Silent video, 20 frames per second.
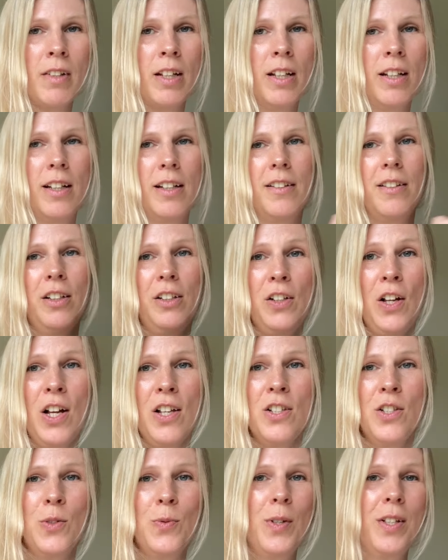The
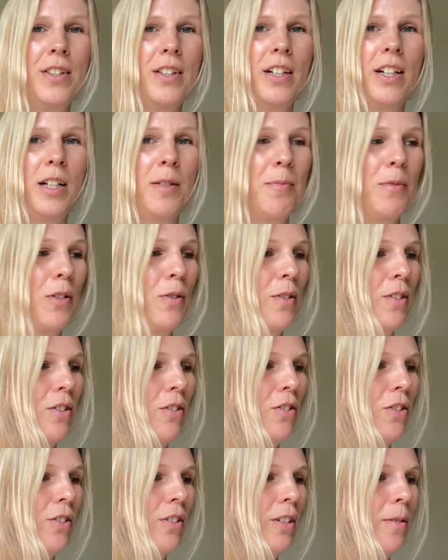last one that I'm going to
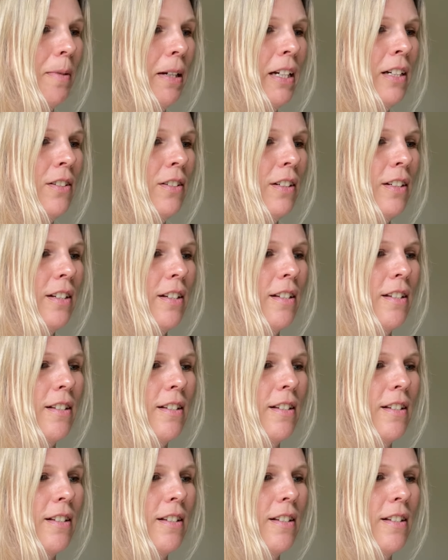talk about is